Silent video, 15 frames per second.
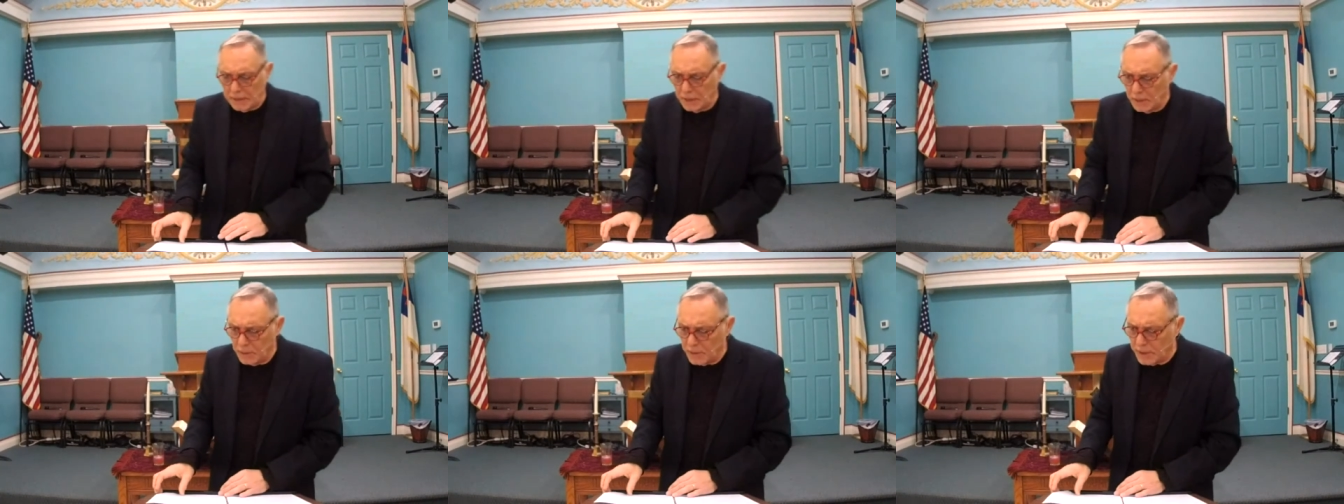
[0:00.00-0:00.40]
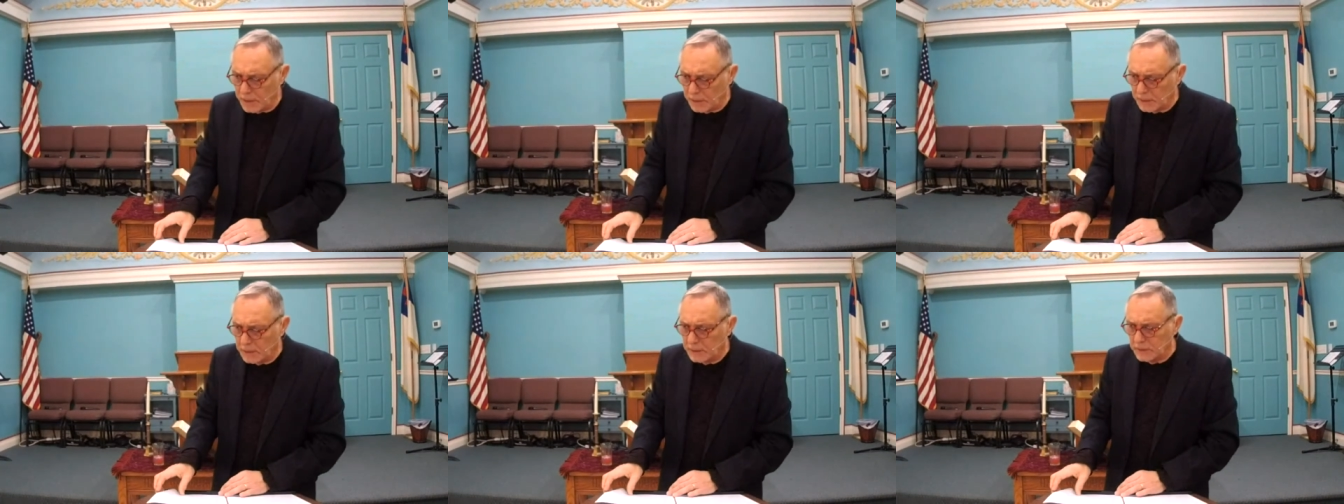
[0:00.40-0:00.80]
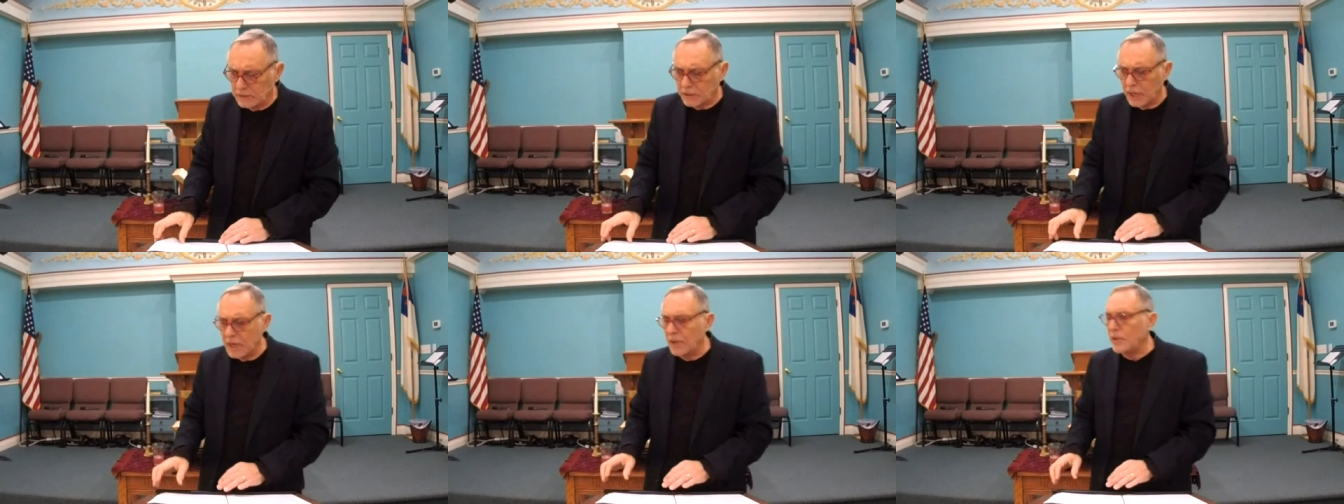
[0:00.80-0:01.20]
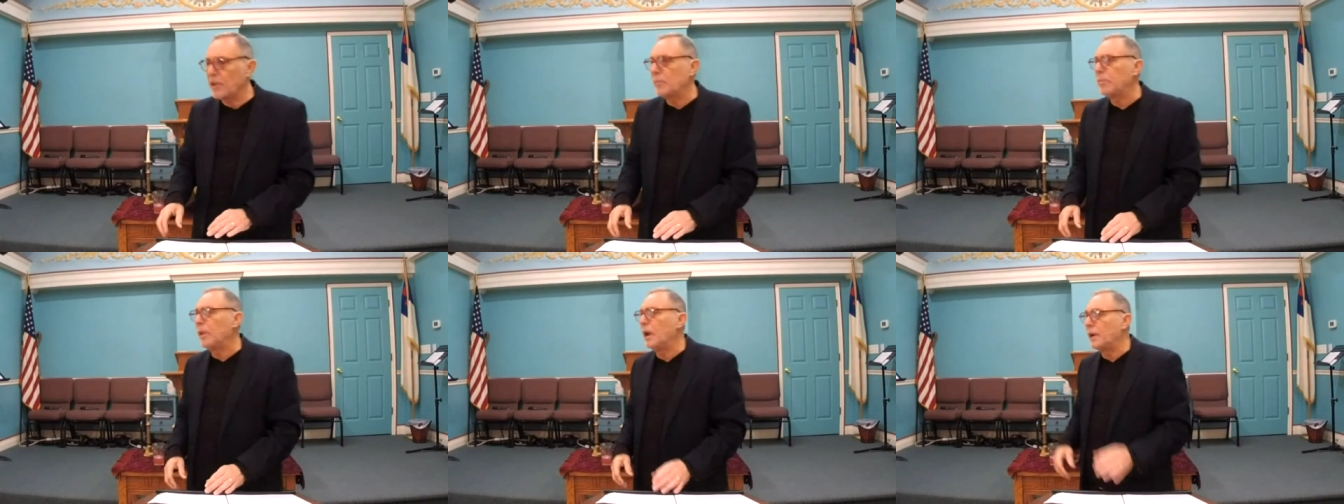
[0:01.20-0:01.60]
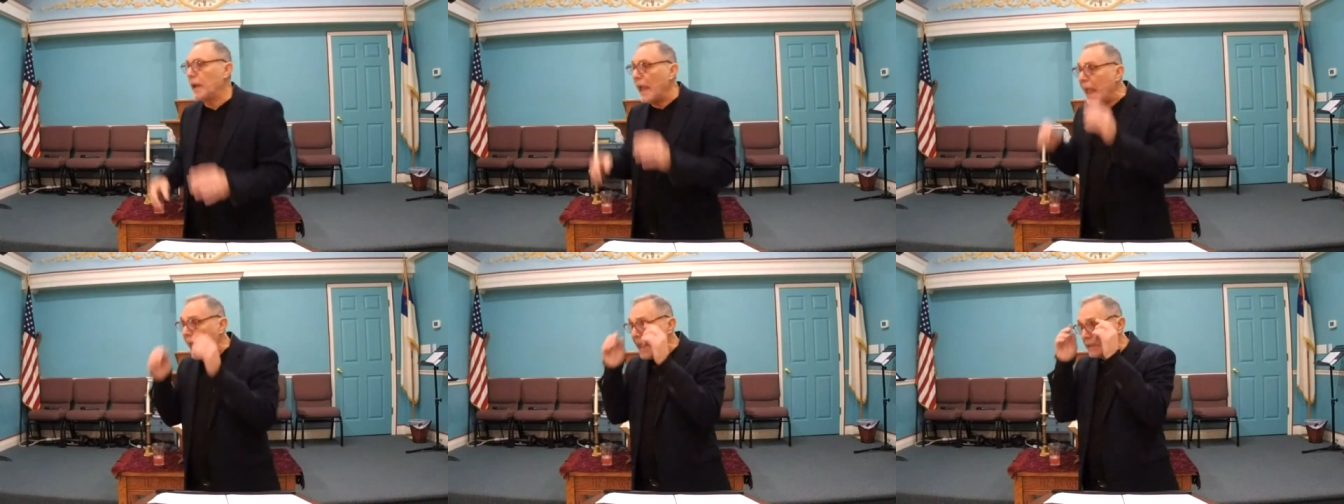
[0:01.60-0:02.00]
Hallelujah. Stay under the
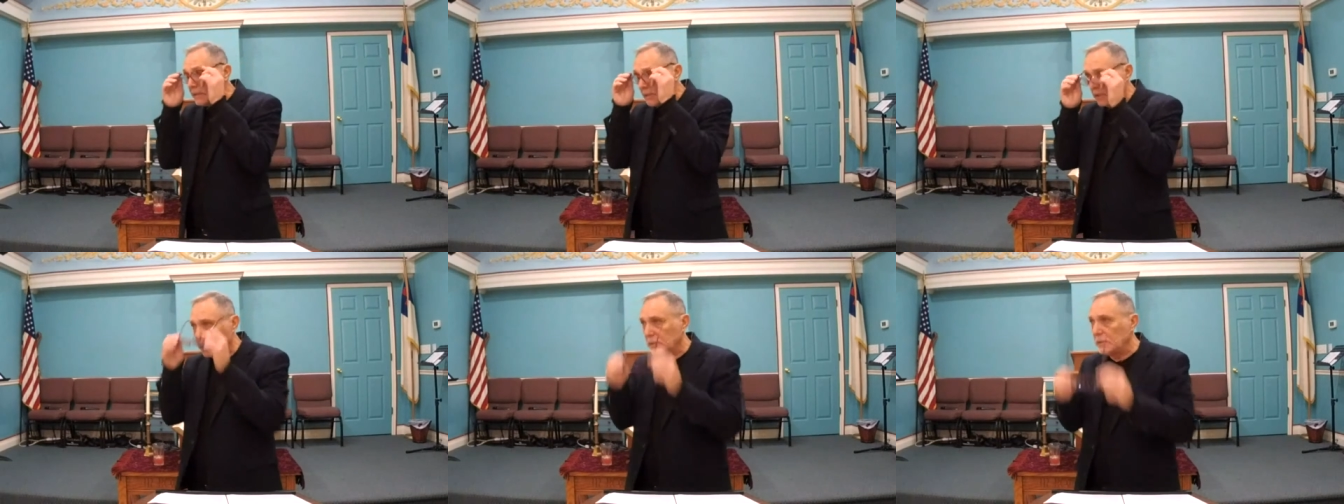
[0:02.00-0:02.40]
blood. And